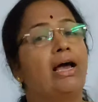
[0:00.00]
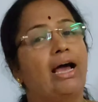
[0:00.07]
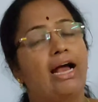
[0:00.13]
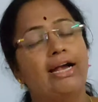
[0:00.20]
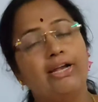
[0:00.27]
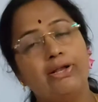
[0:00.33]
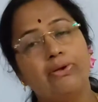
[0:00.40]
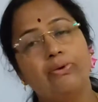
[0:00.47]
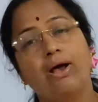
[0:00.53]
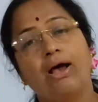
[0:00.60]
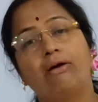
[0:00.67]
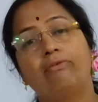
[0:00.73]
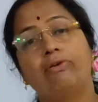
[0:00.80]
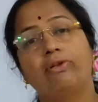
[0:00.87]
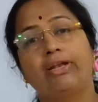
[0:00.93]
and you
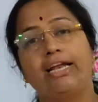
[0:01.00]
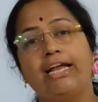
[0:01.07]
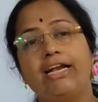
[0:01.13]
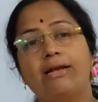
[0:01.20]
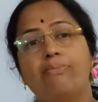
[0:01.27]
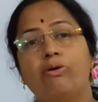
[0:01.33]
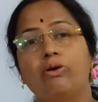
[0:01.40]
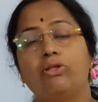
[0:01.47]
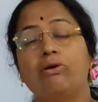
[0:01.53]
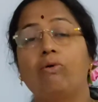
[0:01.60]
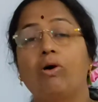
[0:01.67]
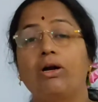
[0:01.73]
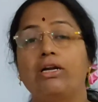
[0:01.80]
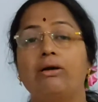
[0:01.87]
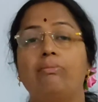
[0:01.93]
have to read about the
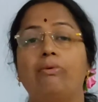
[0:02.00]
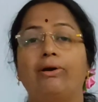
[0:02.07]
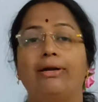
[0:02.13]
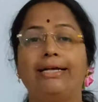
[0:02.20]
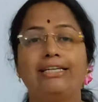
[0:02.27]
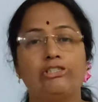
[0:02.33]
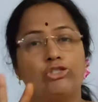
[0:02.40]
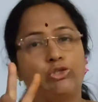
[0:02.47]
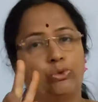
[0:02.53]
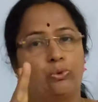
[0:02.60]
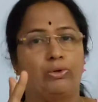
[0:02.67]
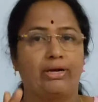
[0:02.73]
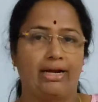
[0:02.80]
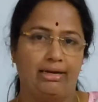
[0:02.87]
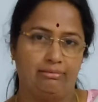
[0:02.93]
water bodies
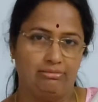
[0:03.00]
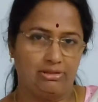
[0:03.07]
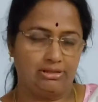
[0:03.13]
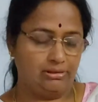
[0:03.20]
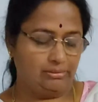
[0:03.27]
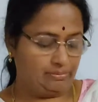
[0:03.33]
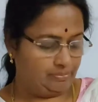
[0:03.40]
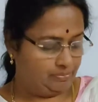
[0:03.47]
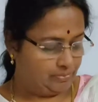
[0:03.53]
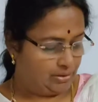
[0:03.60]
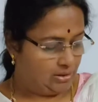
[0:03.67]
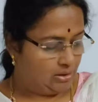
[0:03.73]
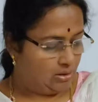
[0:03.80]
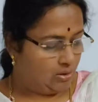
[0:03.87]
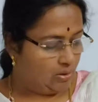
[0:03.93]
2 times.
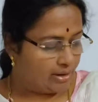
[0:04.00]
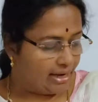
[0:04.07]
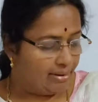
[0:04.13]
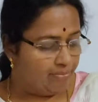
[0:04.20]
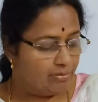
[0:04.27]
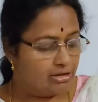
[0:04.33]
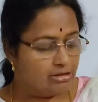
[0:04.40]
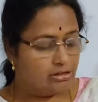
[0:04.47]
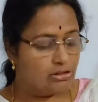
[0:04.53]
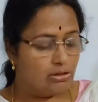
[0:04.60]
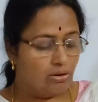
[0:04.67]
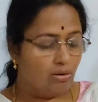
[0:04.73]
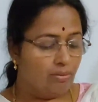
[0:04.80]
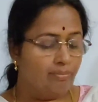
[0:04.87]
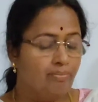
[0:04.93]
Okay,
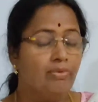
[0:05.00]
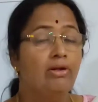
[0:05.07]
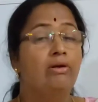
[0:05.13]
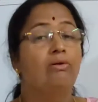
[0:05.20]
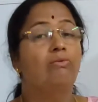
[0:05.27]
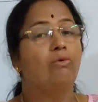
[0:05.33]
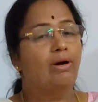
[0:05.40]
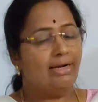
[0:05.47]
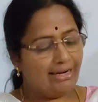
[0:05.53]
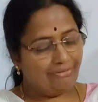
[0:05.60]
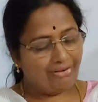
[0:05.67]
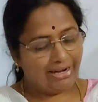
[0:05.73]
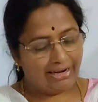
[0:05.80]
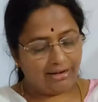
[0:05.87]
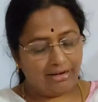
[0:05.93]
so what did
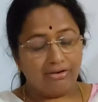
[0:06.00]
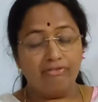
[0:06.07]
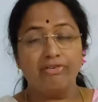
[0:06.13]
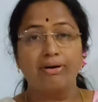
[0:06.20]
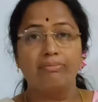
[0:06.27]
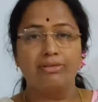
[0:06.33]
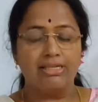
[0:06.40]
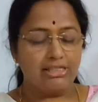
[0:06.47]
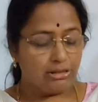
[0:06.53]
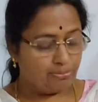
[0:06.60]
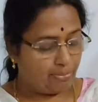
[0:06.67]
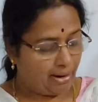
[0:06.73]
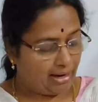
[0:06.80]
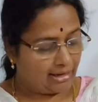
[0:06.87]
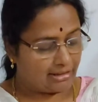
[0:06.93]
we learn from this
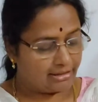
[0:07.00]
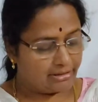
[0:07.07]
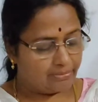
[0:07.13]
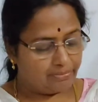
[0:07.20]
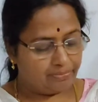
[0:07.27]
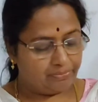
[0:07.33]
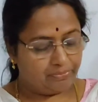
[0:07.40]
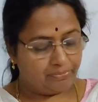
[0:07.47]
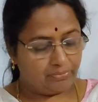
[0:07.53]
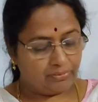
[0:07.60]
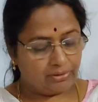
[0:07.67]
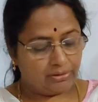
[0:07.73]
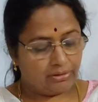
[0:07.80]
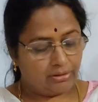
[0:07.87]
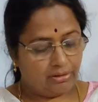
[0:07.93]
part?
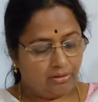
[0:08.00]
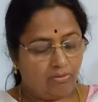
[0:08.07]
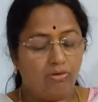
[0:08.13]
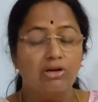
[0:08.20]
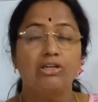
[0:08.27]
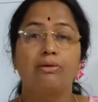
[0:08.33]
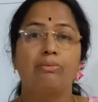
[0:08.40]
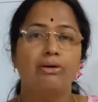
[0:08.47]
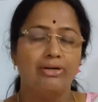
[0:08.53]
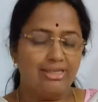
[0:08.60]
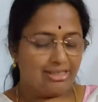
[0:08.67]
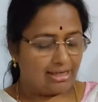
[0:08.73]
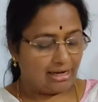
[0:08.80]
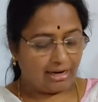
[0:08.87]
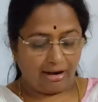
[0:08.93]
Water
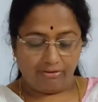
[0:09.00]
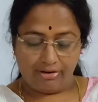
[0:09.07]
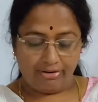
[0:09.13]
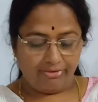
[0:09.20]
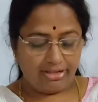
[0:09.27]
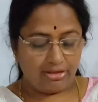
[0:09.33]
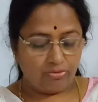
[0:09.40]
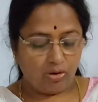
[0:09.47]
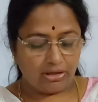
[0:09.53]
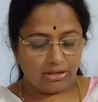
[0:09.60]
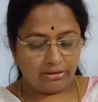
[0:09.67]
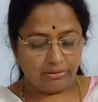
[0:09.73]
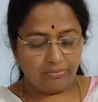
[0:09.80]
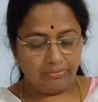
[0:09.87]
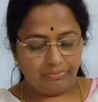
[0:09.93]
bodies are covered with
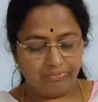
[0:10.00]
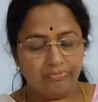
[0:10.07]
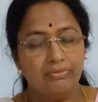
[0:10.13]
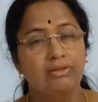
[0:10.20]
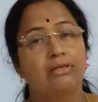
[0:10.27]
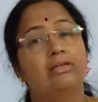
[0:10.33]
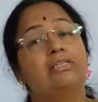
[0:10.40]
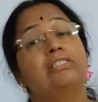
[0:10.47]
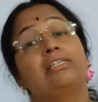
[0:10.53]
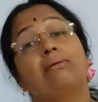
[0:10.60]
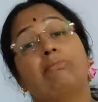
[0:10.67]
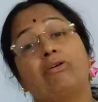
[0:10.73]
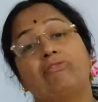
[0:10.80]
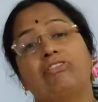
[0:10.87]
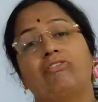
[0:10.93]
water. Some
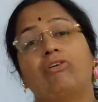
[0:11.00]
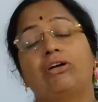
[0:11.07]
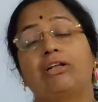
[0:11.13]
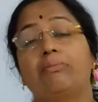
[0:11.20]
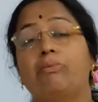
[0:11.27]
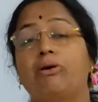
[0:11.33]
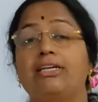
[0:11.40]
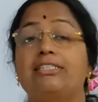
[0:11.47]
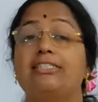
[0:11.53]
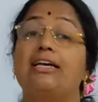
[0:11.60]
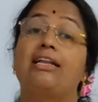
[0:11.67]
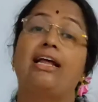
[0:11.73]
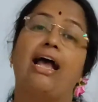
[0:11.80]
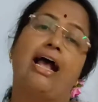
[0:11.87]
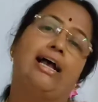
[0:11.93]
of the water bodies
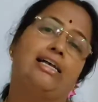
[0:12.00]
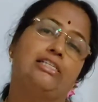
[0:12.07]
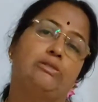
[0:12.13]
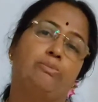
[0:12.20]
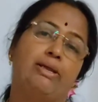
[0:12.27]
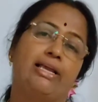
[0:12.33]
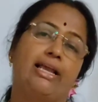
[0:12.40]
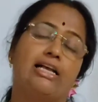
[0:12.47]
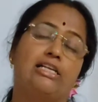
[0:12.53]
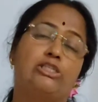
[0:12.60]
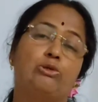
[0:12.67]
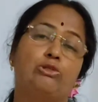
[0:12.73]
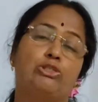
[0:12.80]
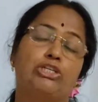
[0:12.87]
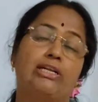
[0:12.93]
are as big as
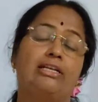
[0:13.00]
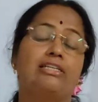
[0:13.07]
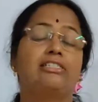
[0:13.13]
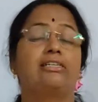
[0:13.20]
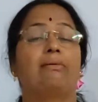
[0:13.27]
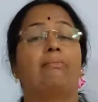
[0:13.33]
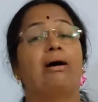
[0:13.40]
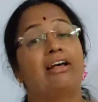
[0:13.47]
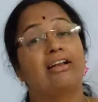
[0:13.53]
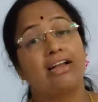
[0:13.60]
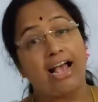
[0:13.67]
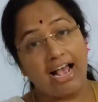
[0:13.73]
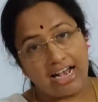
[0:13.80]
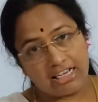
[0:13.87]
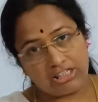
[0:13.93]
ocean, some are
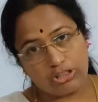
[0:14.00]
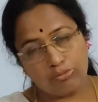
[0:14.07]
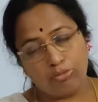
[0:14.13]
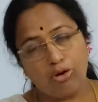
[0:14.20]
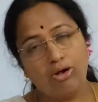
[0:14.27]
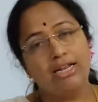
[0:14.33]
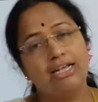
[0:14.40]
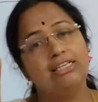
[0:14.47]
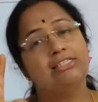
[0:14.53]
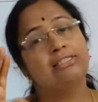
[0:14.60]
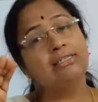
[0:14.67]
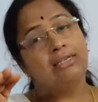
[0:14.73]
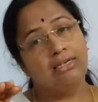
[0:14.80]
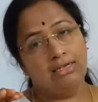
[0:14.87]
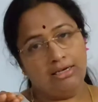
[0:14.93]
as small as